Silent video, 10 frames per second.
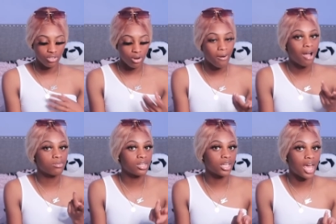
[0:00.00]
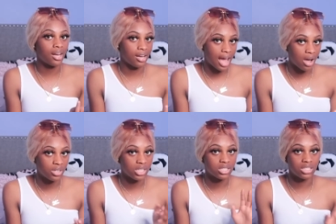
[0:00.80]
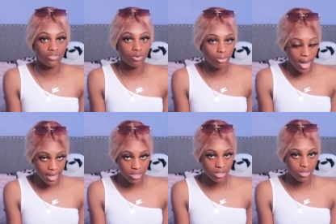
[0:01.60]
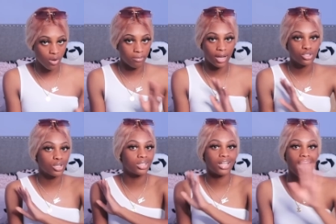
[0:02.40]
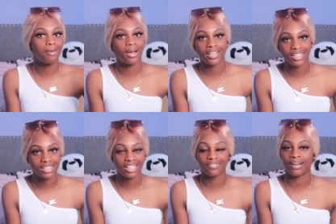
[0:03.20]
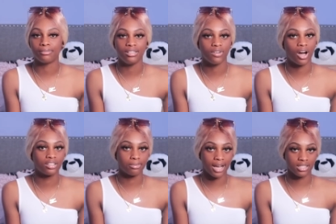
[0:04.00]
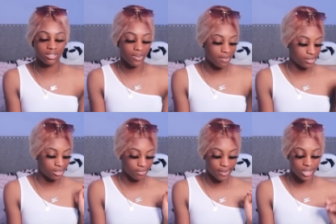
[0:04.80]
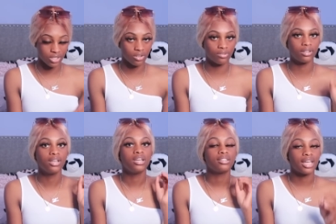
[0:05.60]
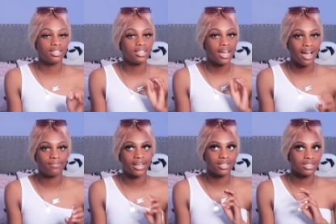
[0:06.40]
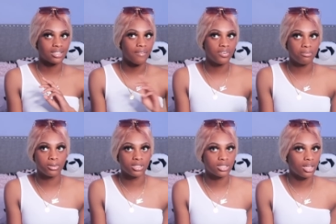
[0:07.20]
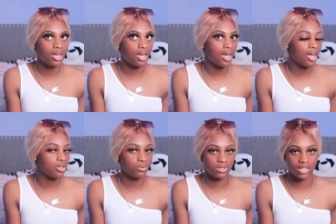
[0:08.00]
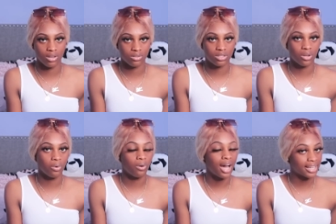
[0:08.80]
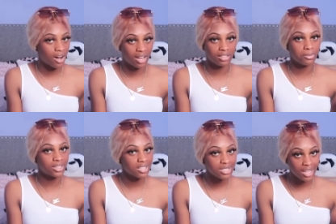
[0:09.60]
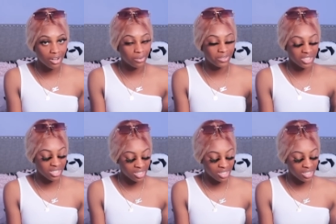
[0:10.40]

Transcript: you're probably looking at it now and it's a different price. So I'm not trying to lie about anything if I'm leaving all the prices for everything in FashionNova. They did have like a 70% annual sale. So I caught them on their sale, which is